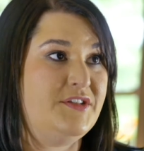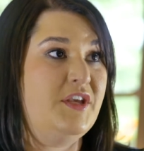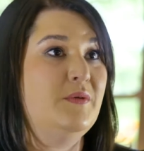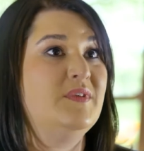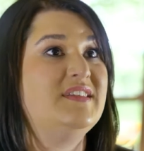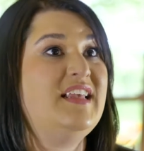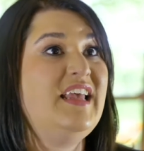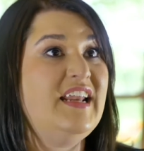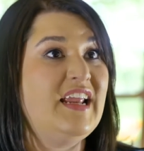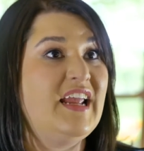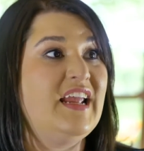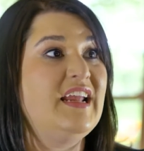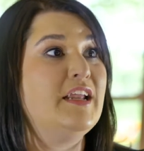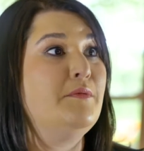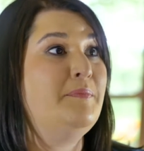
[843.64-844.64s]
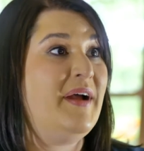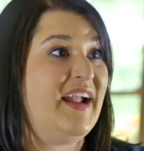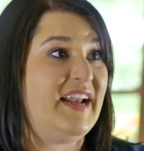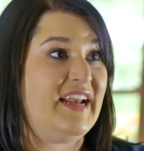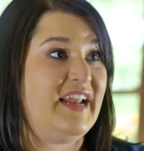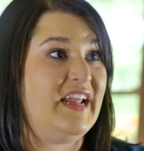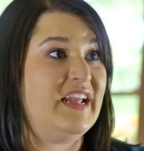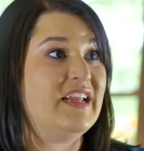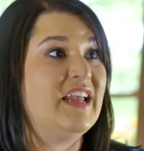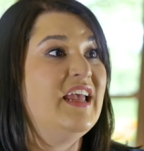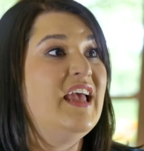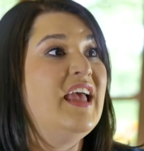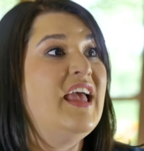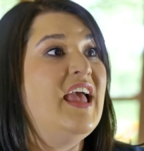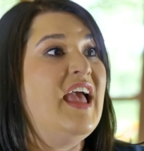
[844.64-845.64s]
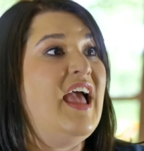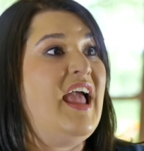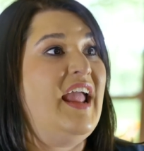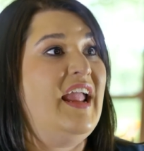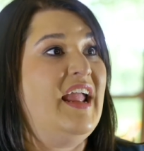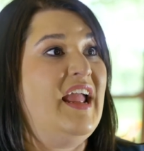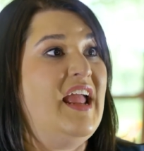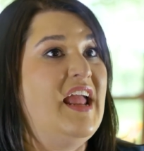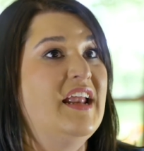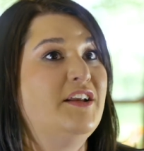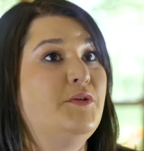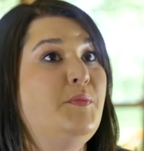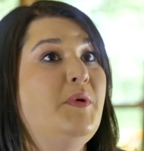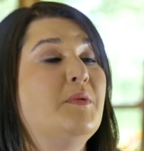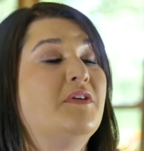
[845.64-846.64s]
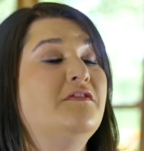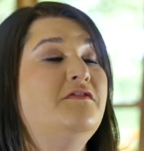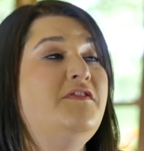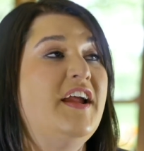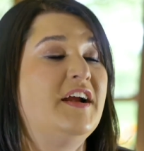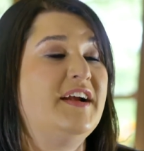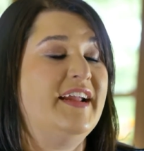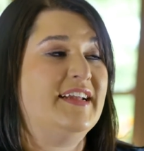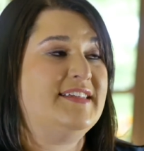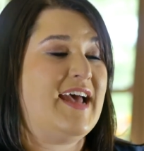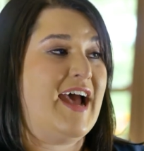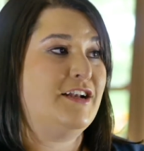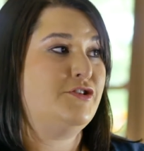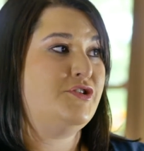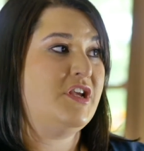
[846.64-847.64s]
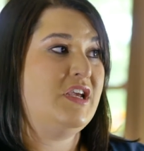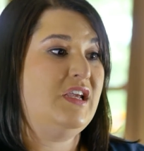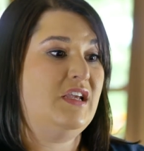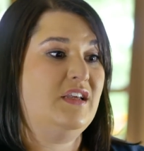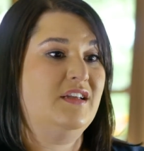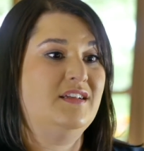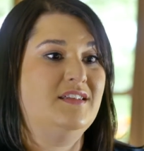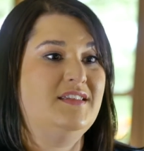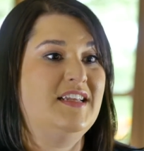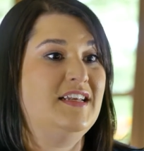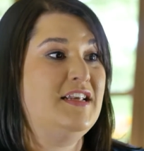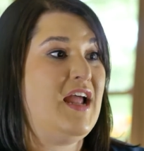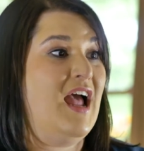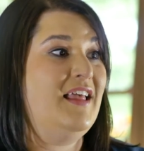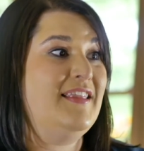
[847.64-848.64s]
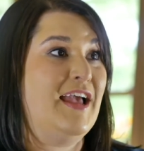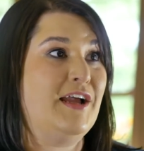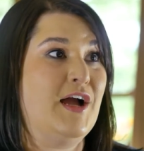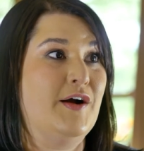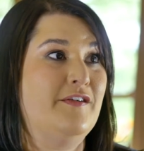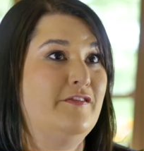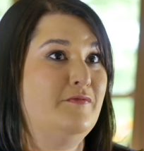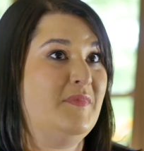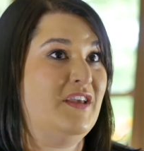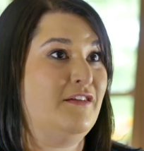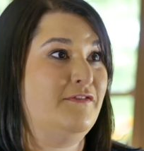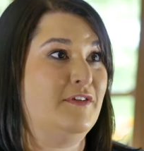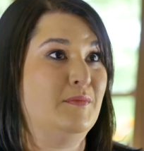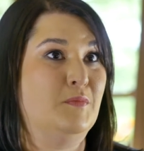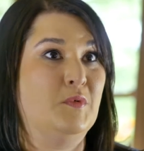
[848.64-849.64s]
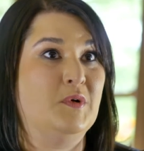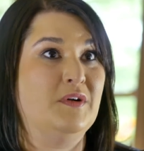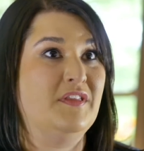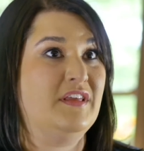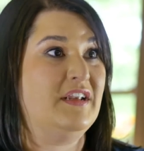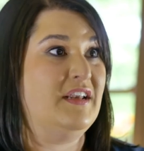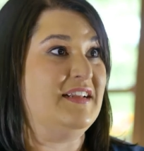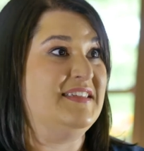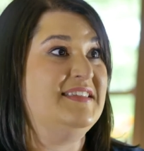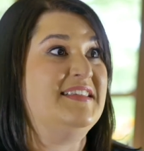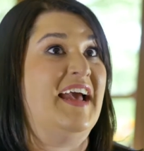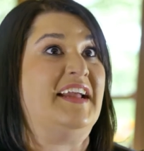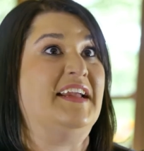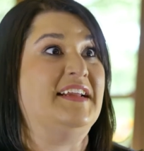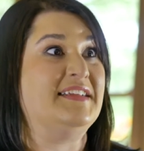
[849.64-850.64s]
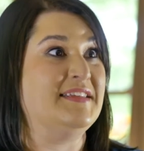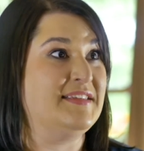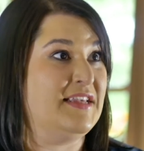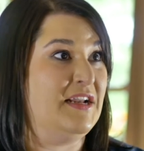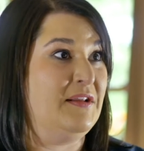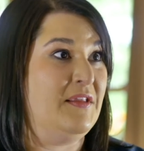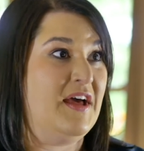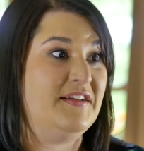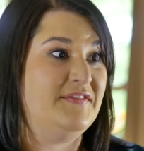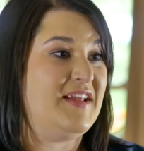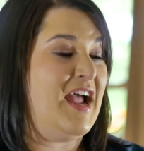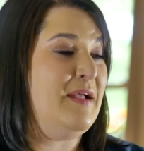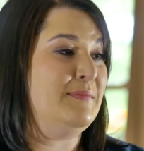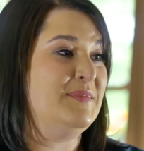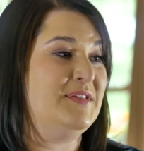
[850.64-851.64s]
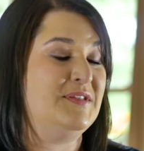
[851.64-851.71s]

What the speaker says: He was hitting and biting, and we were very attached. He did not let go of me for more than seconds at a lot of times.